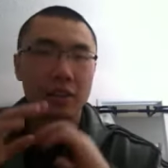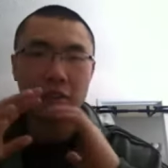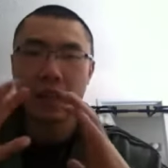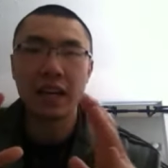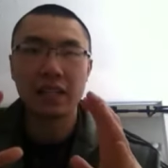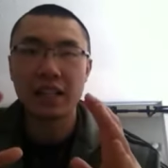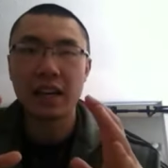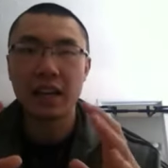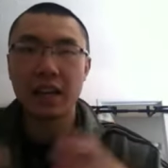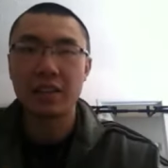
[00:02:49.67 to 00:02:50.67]
You can't
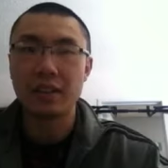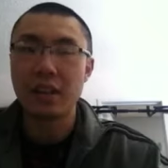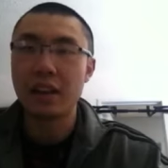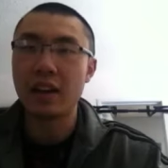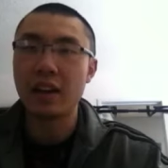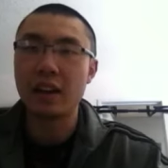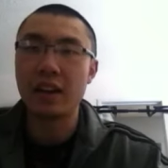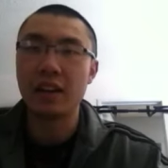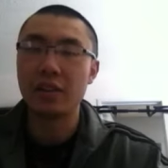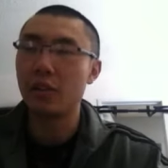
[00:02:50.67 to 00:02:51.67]
deny that. And
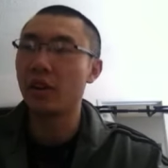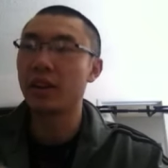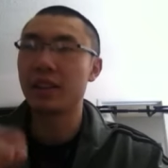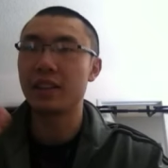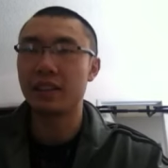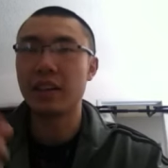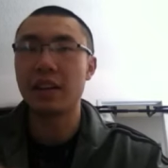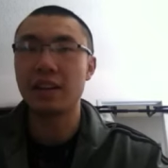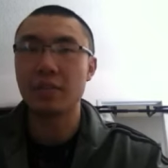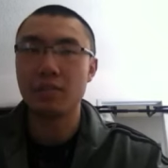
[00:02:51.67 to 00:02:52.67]
uh, you look at the
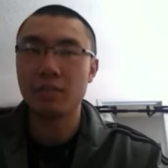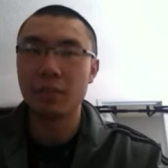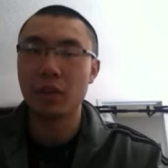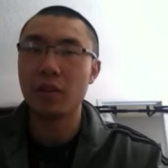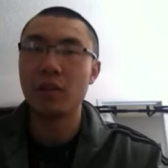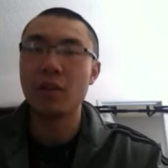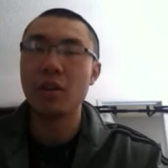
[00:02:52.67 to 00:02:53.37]
stand-up, you know